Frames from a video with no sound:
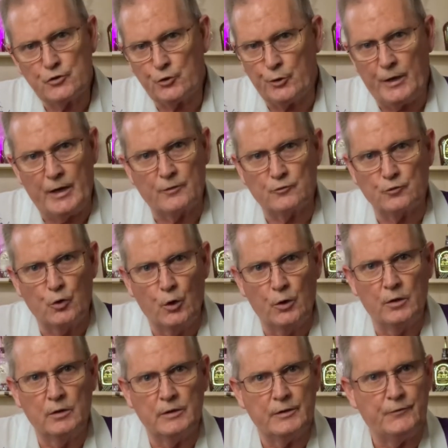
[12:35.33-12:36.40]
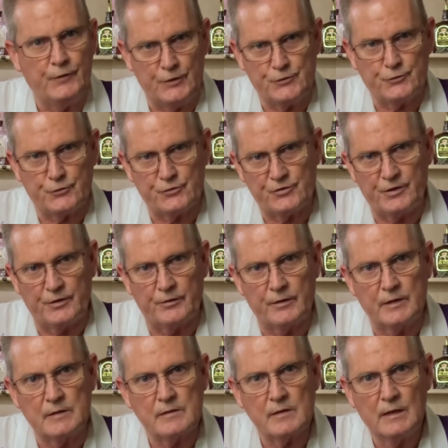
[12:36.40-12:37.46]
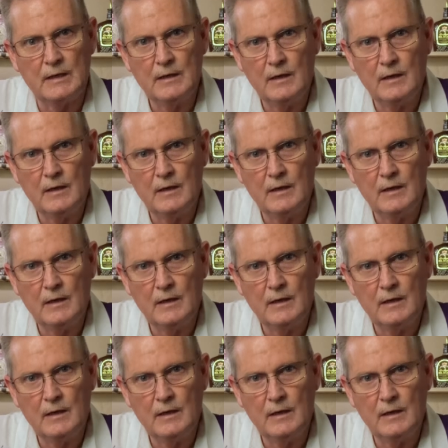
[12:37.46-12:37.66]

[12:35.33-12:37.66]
Crown Royal Adventure Series.